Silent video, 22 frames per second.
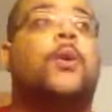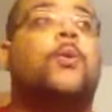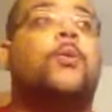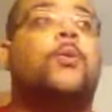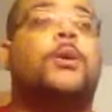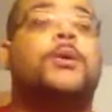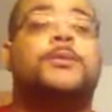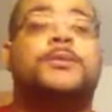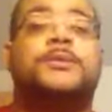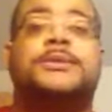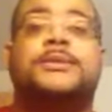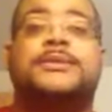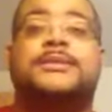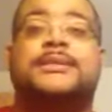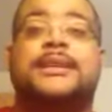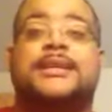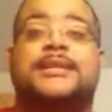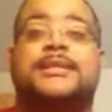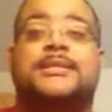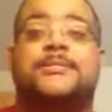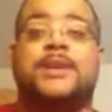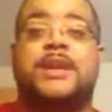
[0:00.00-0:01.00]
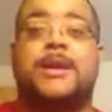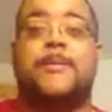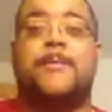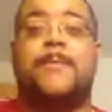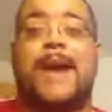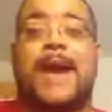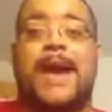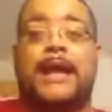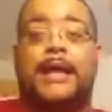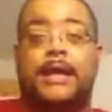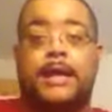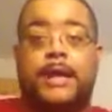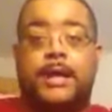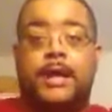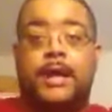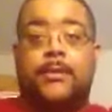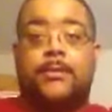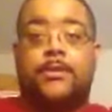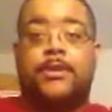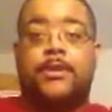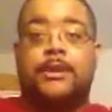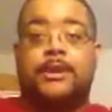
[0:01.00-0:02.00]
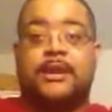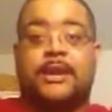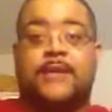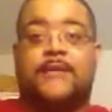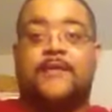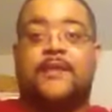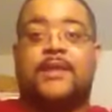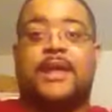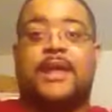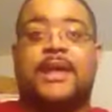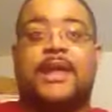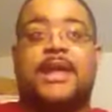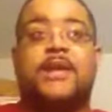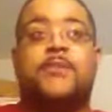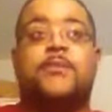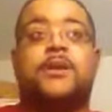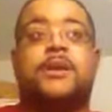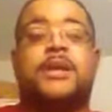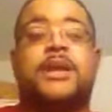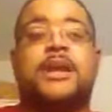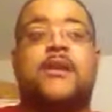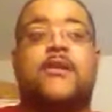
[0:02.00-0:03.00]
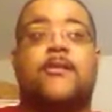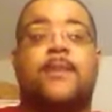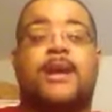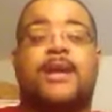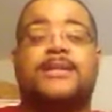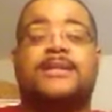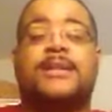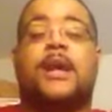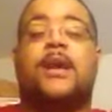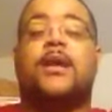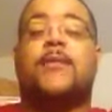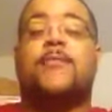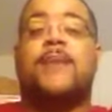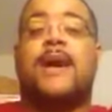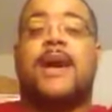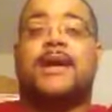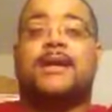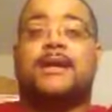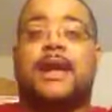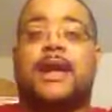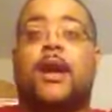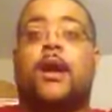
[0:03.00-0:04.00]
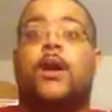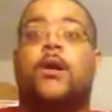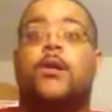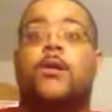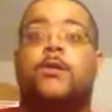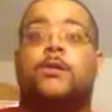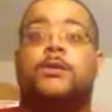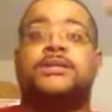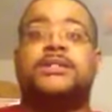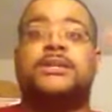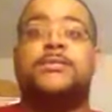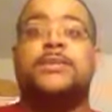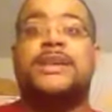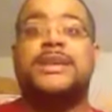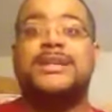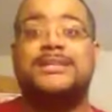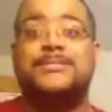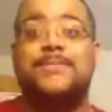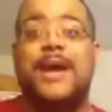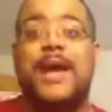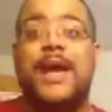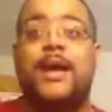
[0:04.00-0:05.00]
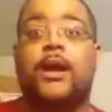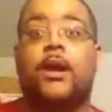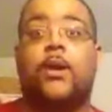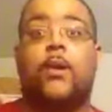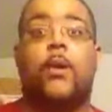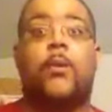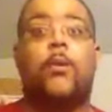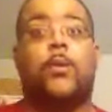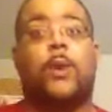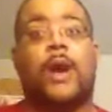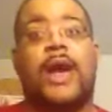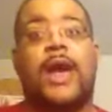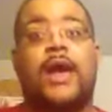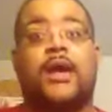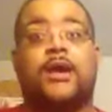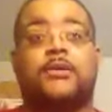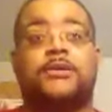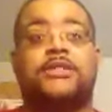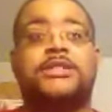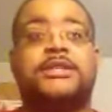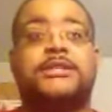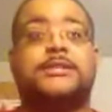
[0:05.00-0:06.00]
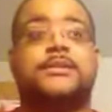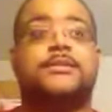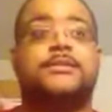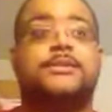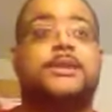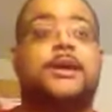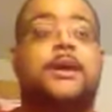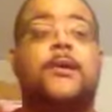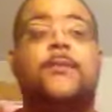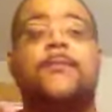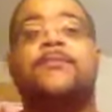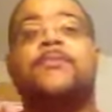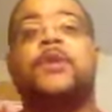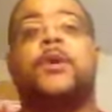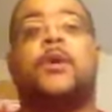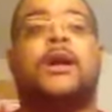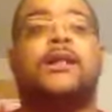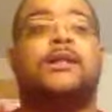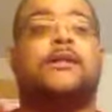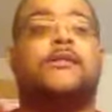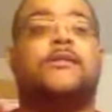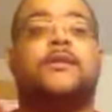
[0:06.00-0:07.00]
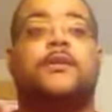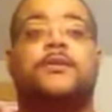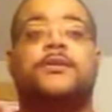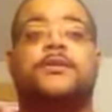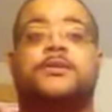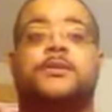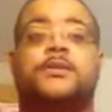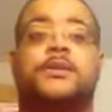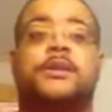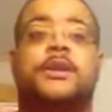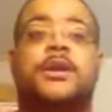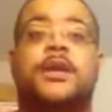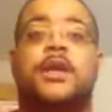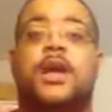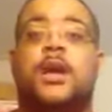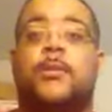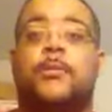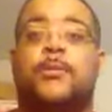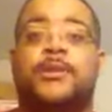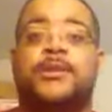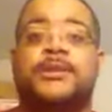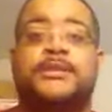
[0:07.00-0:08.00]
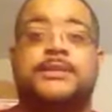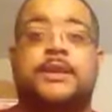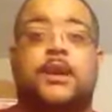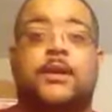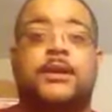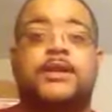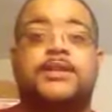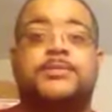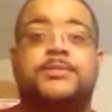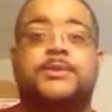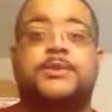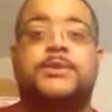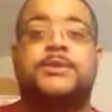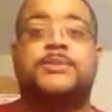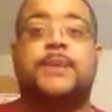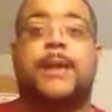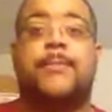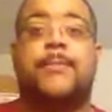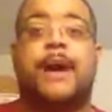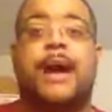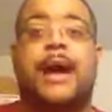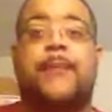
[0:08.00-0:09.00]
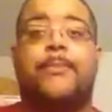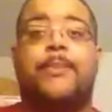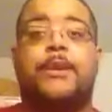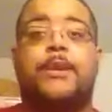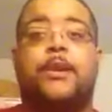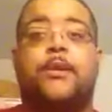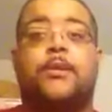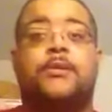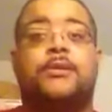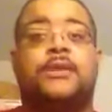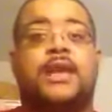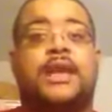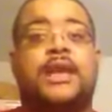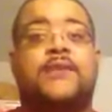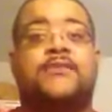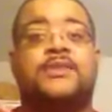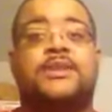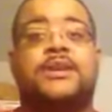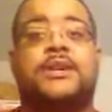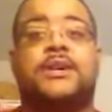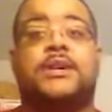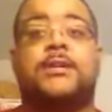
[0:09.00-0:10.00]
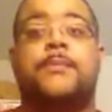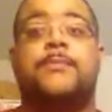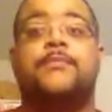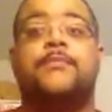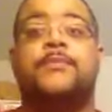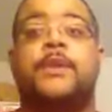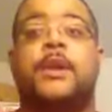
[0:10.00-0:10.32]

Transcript: will set Tamia back up, and I feel like it will get everybody talking back, like, oh, Tamia's back, oh wow, she has a new song, I look forward to it. But the song is produced by Pop and Oak. They have done